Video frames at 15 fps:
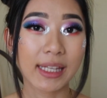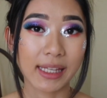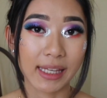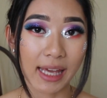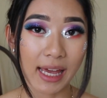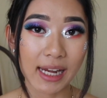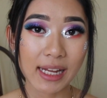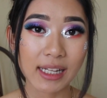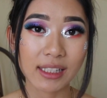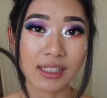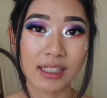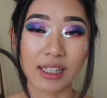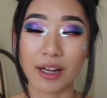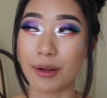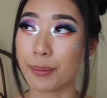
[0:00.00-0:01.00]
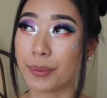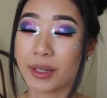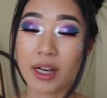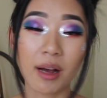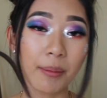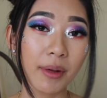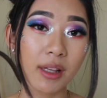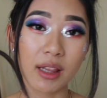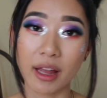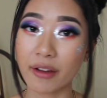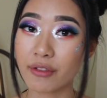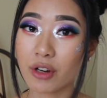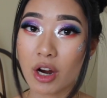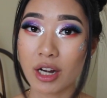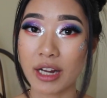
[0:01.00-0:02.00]
get it, become a
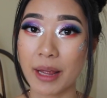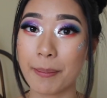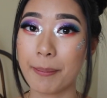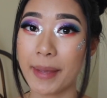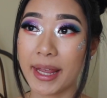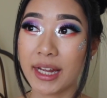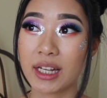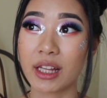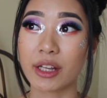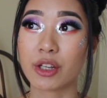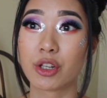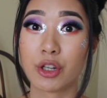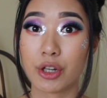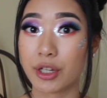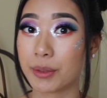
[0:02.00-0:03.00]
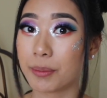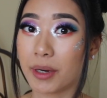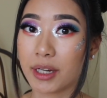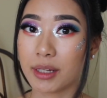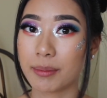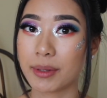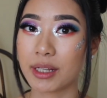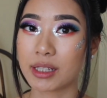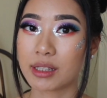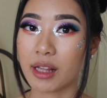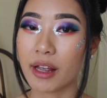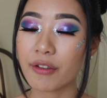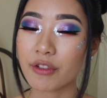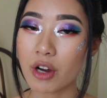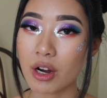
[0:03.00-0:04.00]
lifeguard and make like good money, because
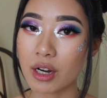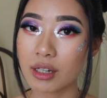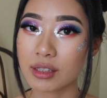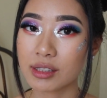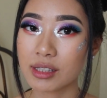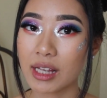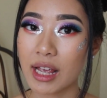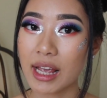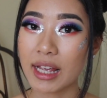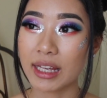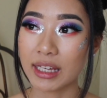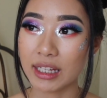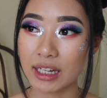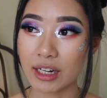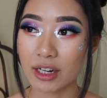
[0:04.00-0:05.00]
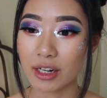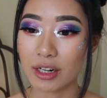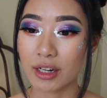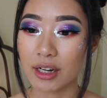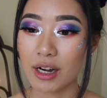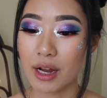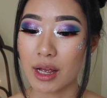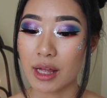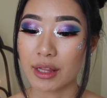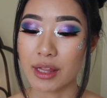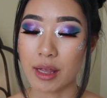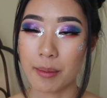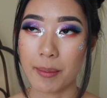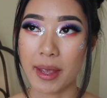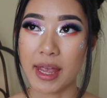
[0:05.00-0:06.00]
lifeguards here,
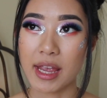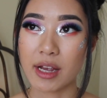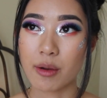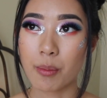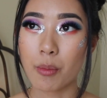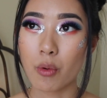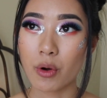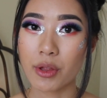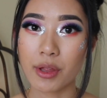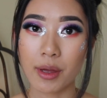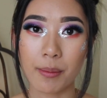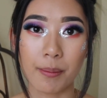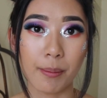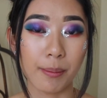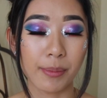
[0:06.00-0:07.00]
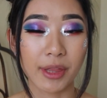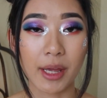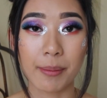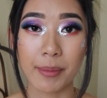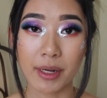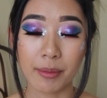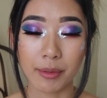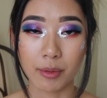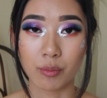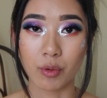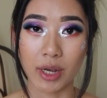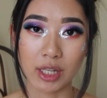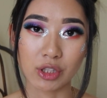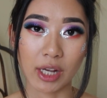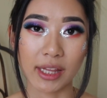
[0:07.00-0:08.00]
they make more than minimum
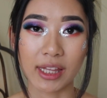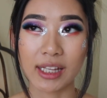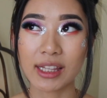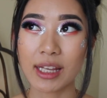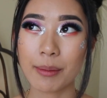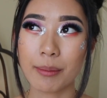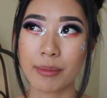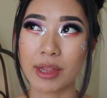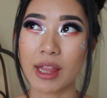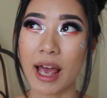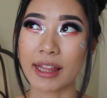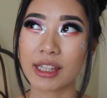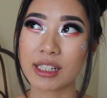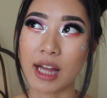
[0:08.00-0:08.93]
wage. I think they, at the